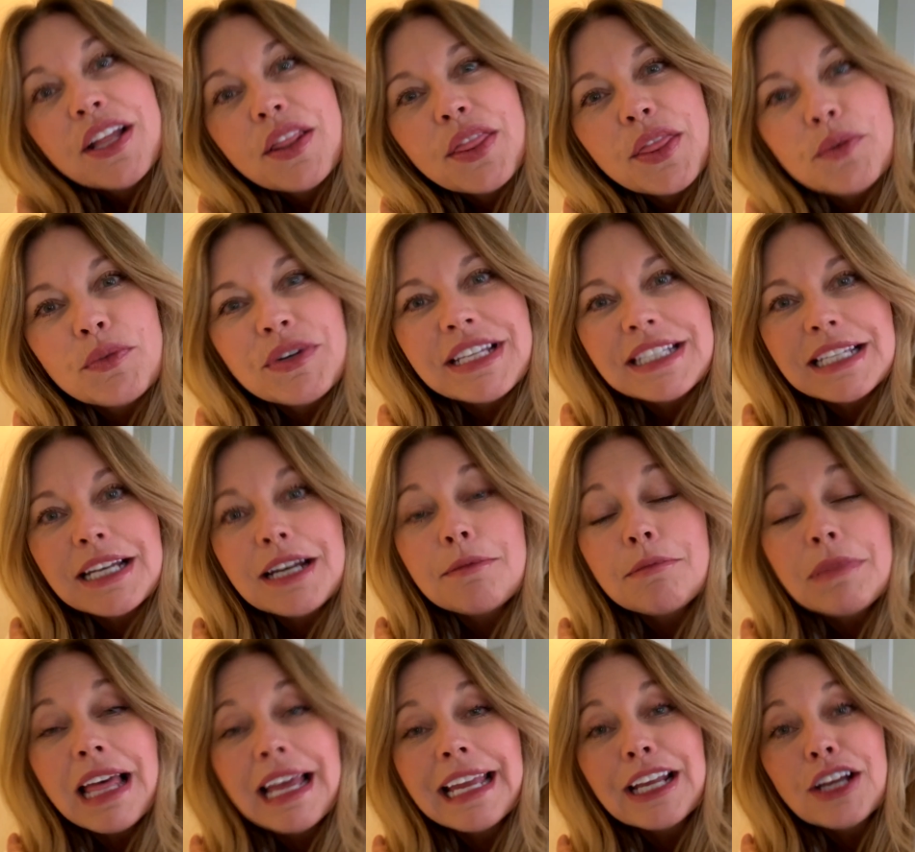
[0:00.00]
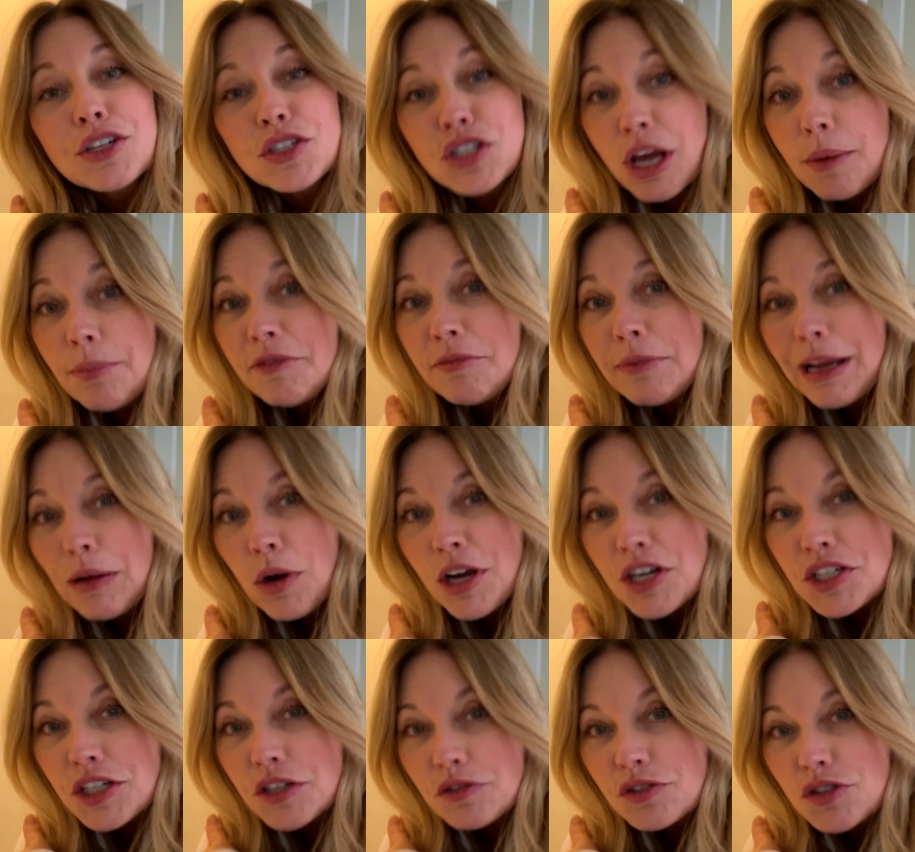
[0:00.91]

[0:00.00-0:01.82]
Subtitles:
The reason I'm lying on top of my washer